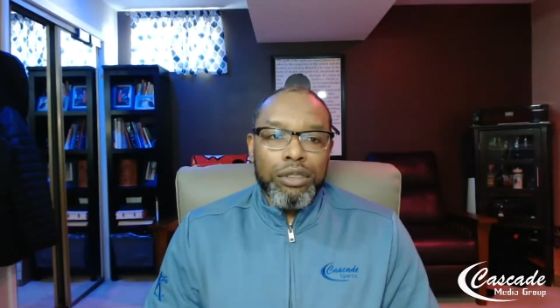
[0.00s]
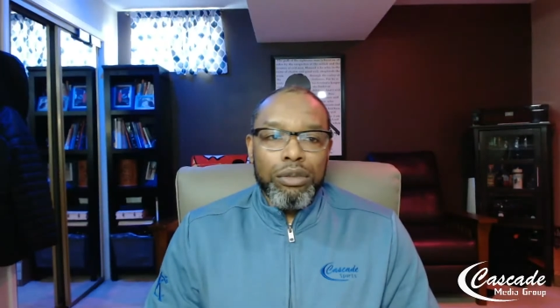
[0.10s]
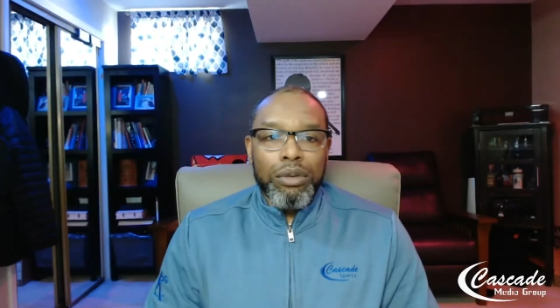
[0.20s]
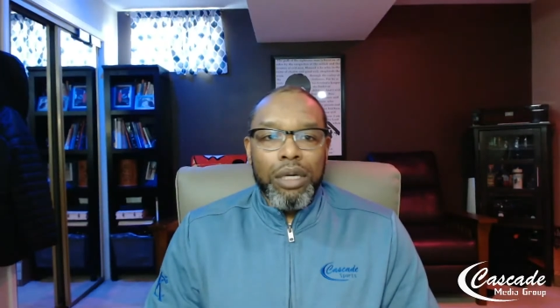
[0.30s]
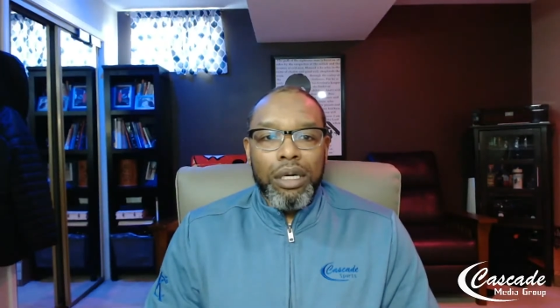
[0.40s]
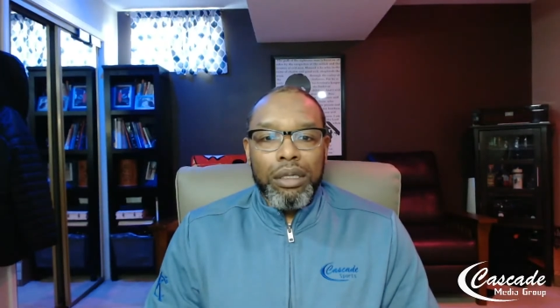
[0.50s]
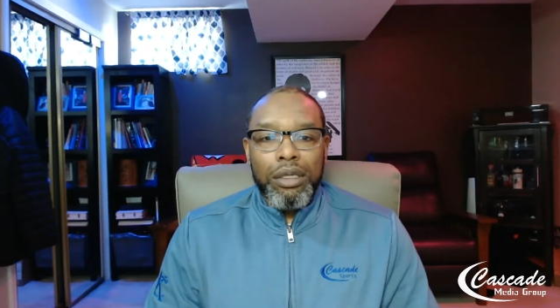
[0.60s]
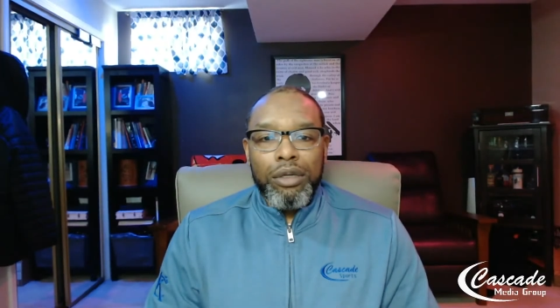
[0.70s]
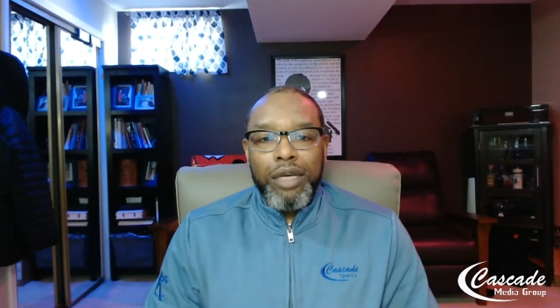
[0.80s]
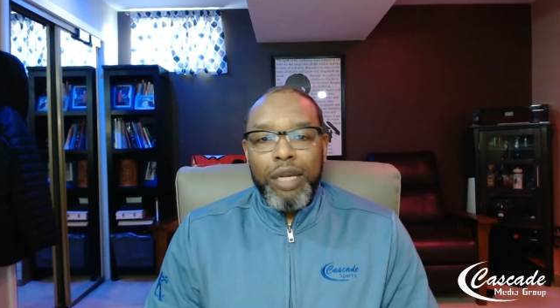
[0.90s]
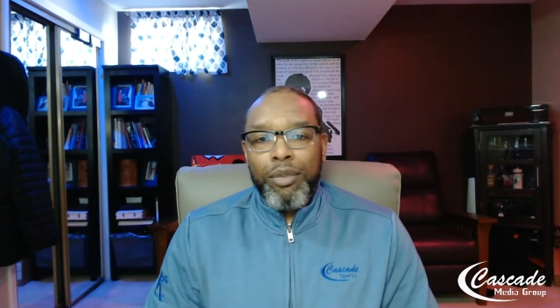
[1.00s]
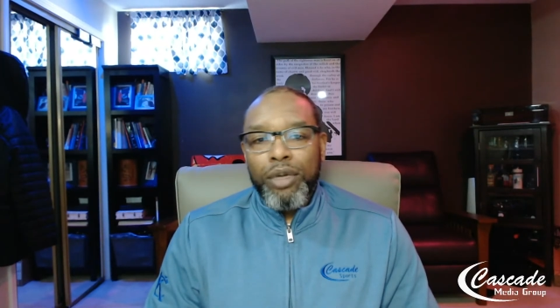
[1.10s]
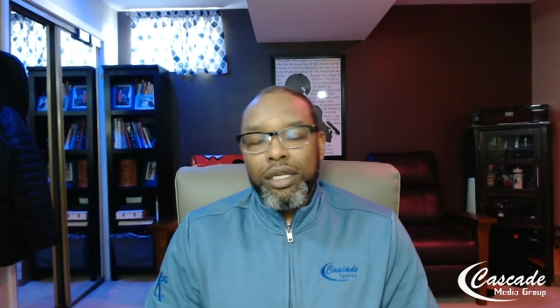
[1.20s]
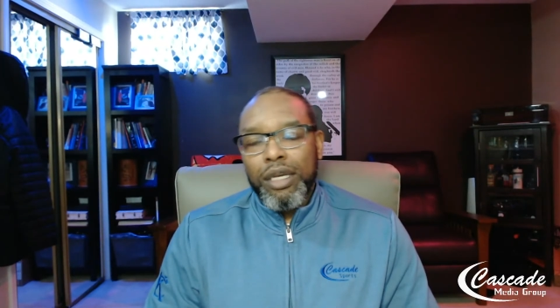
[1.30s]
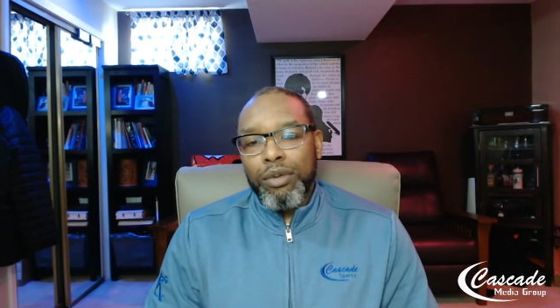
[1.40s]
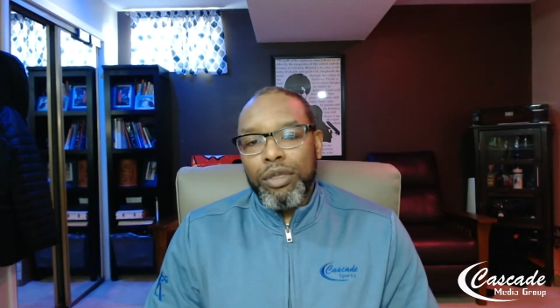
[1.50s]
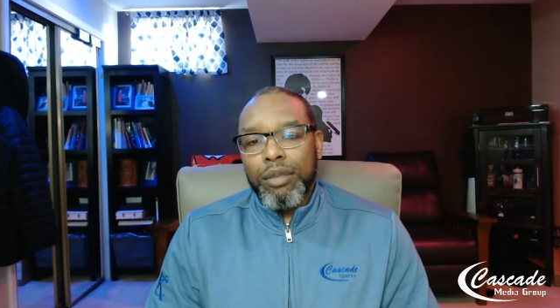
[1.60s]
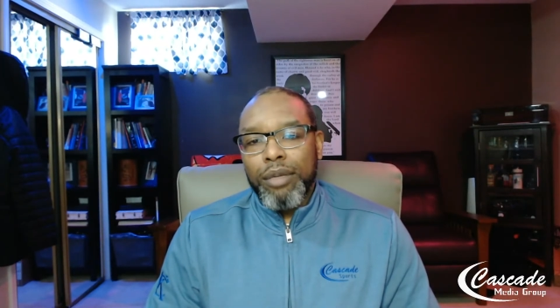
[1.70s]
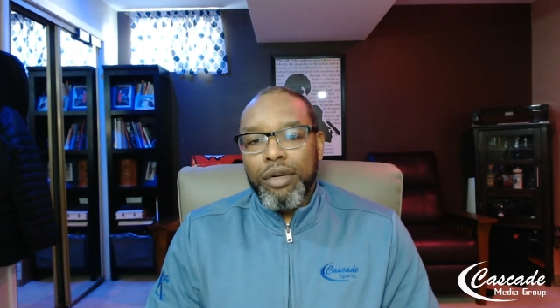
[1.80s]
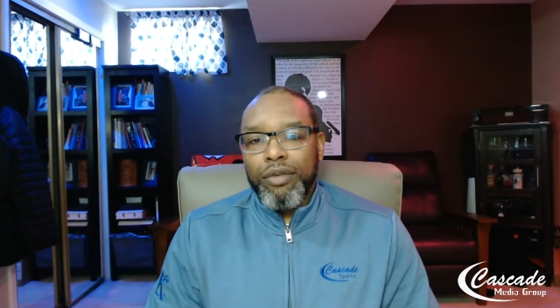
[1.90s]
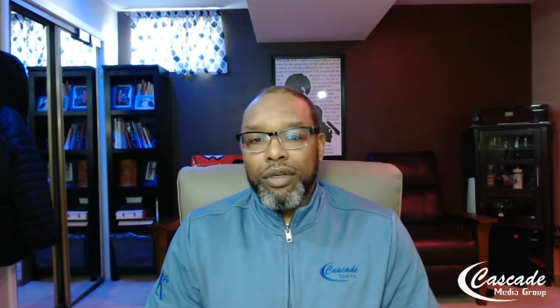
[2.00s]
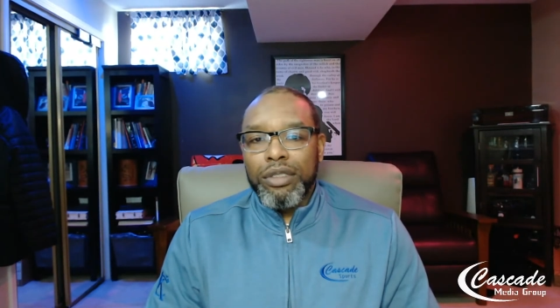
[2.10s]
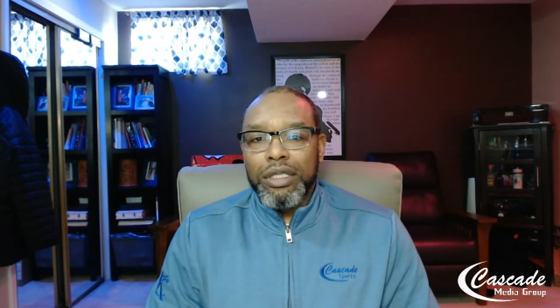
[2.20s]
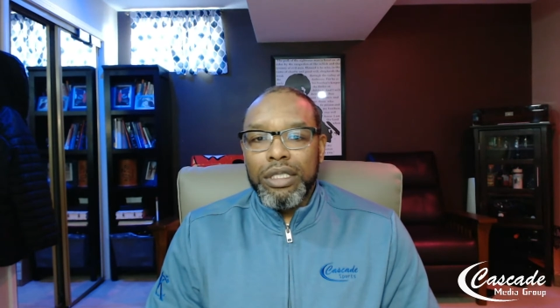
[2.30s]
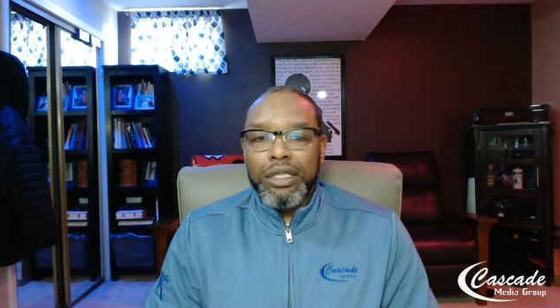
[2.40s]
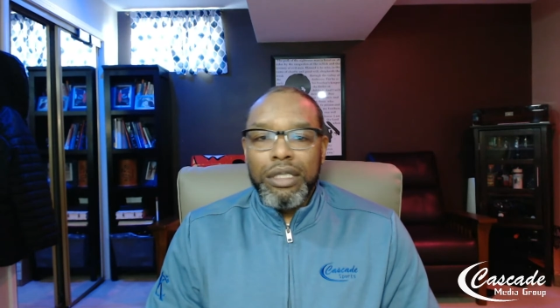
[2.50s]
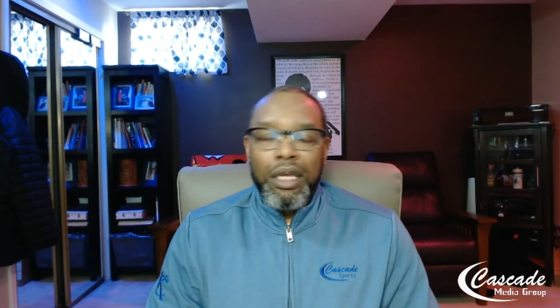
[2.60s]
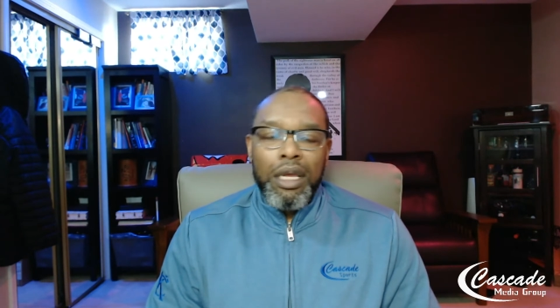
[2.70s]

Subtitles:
to kind of break down what the metaverse is.